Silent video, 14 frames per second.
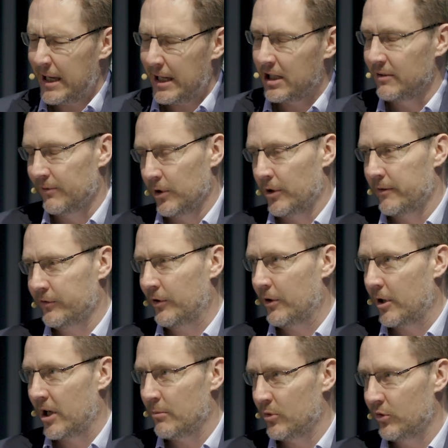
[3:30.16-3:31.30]
heck of a lot of
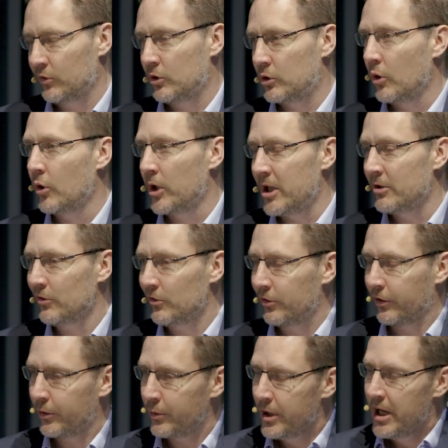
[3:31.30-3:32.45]
time has gone
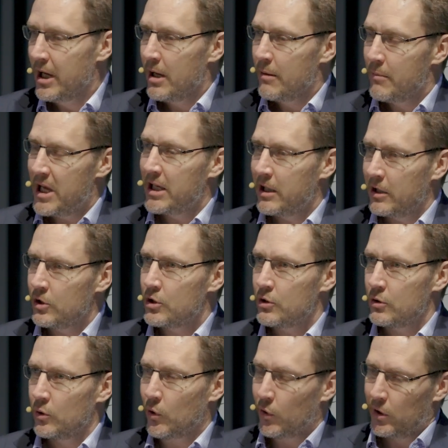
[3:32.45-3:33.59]
into making
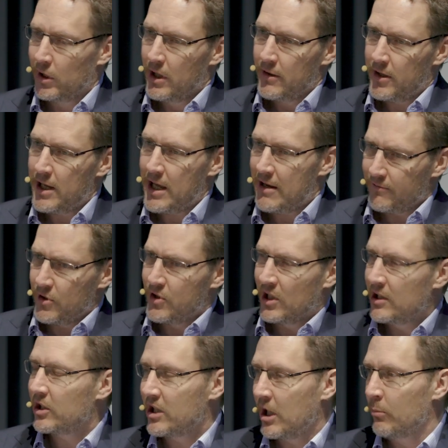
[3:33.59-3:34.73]
sure that everything
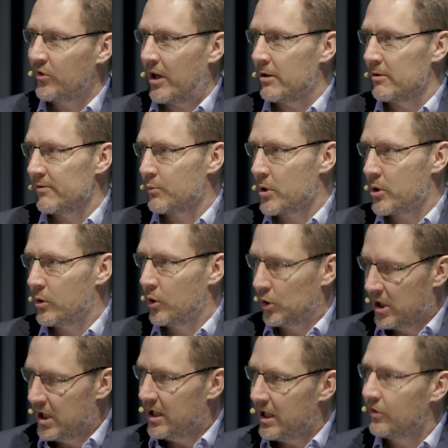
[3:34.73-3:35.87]
that comes out of REOil
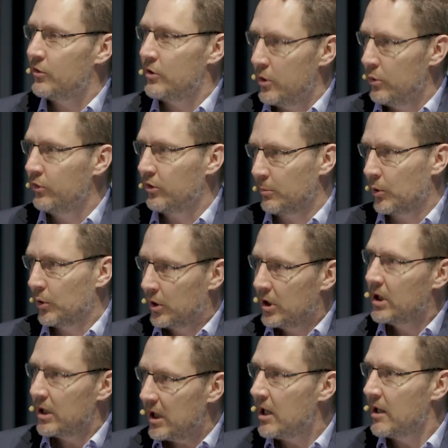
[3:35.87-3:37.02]
is usable
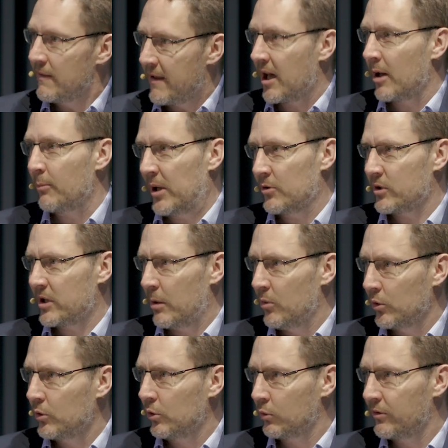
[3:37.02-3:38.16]
in that
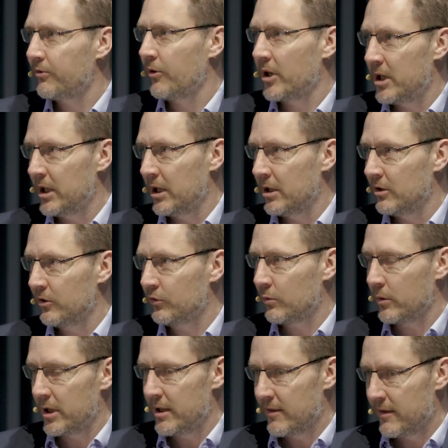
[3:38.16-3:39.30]
petrochemical refining
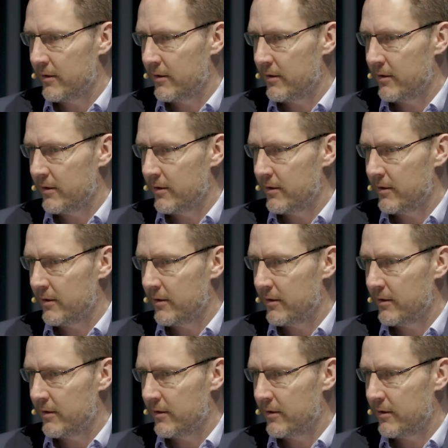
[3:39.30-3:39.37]
industry.